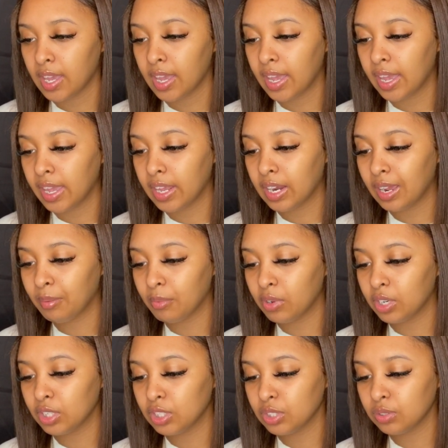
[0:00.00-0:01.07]
And I'm
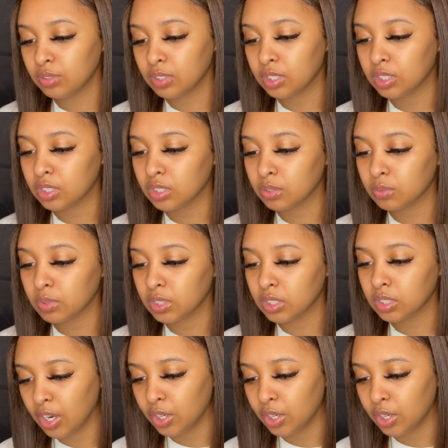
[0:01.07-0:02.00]
going to choose this one.